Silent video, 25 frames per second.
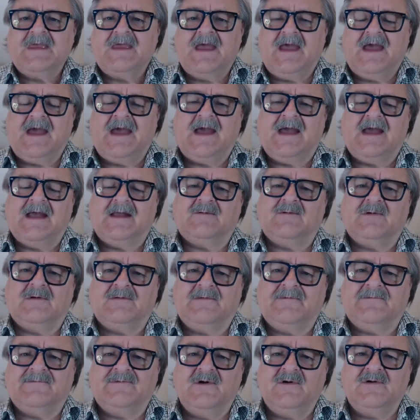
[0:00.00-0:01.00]
And
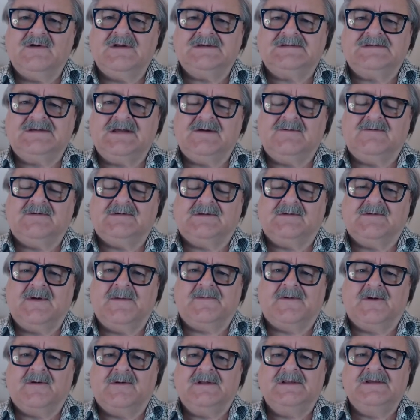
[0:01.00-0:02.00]
what you've noticed here with the
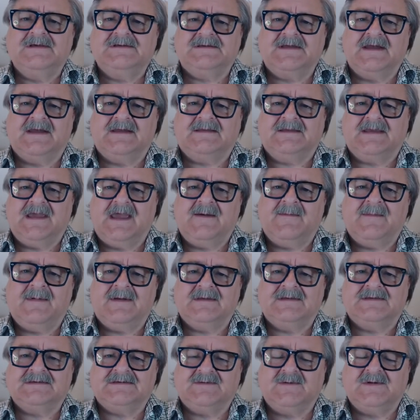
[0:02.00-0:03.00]
Hripko real estate team,
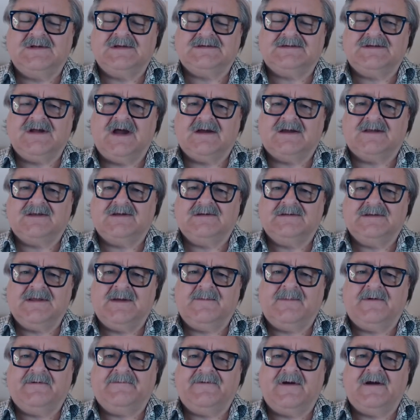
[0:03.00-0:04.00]
and as well as talking to a
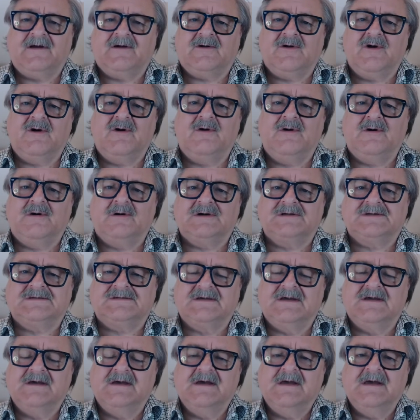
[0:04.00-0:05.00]
number of our
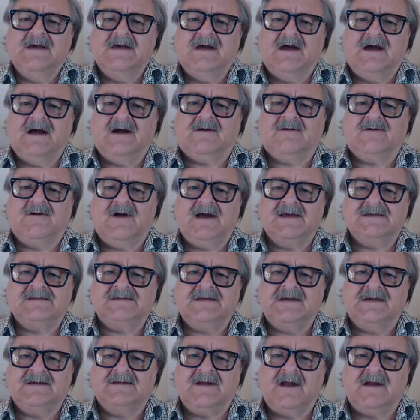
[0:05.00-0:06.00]
cohorts
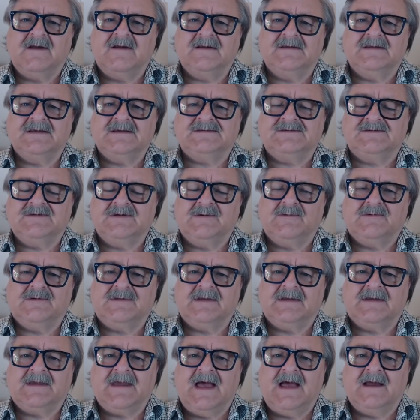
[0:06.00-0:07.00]
across the entire industry
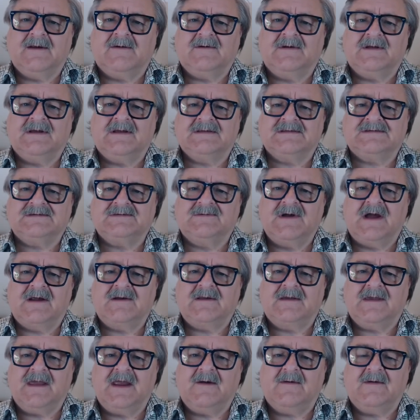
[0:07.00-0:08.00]
within Calgary and
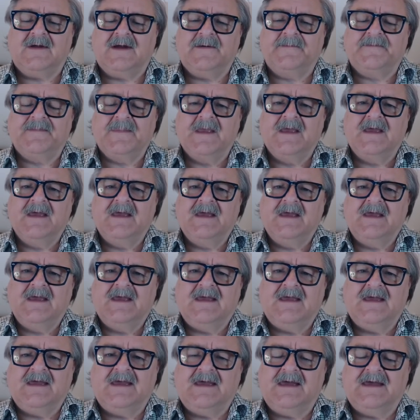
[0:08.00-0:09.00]
surrounding area,
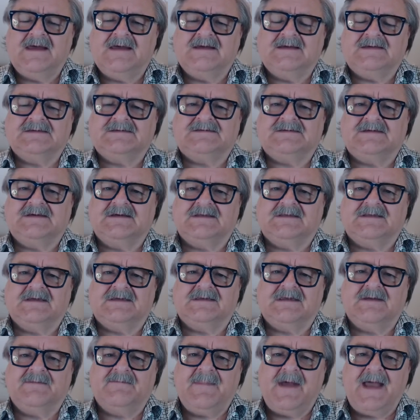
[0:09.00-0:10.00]
is
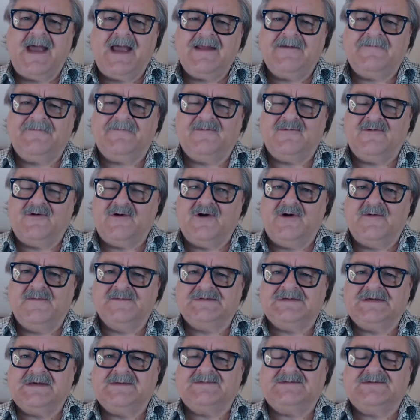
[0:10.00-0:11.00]
the demand for
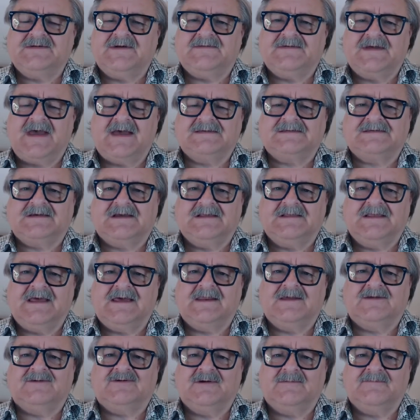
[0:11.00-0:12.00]
homes seems to have
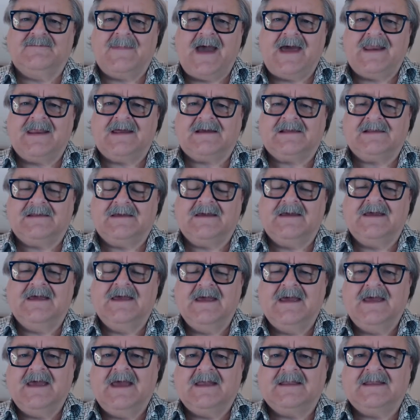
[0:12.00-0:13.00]
escalated
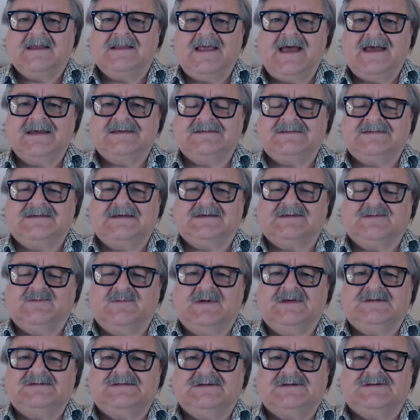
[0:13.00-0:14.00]
dramatically in the last 6
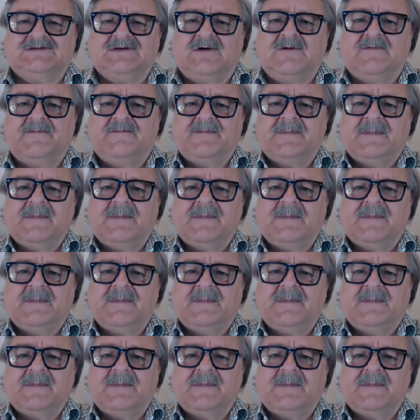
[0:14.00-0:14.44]
weeks or so.